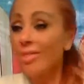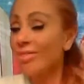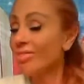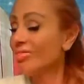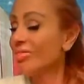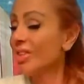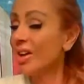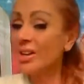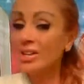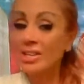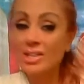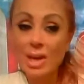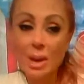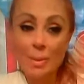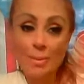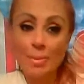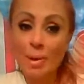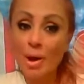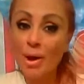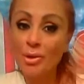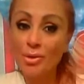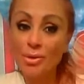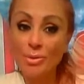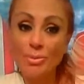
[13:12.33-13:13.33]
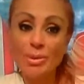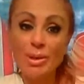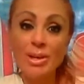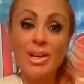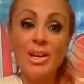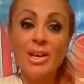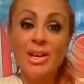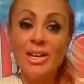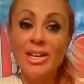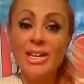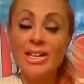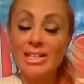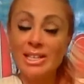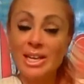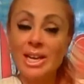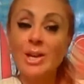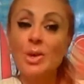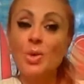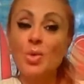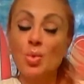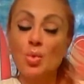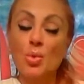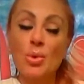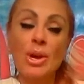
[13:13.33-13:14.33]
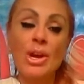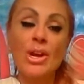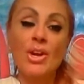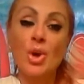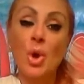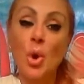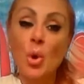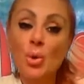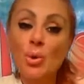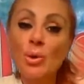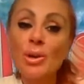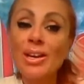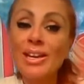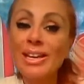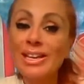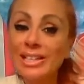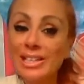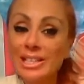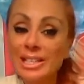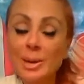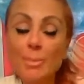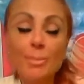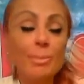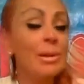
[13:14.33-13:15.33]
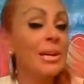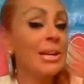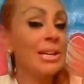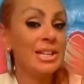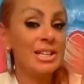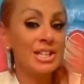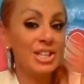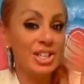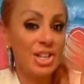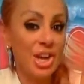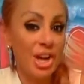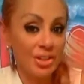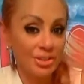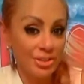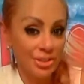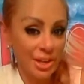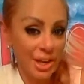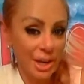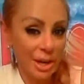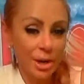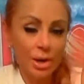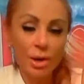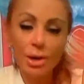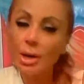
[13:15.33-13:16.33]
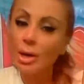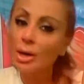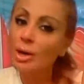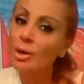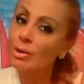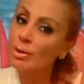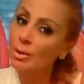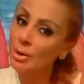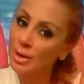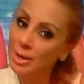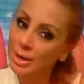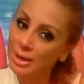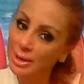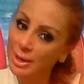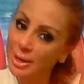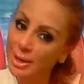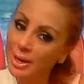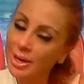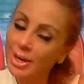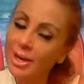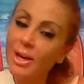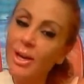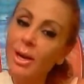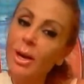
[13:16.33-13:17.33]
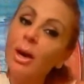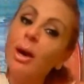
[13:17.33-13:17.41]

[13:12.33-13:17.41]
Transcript: That's not bothering me. It's like when I go to get something, it's not there, and I go, honey,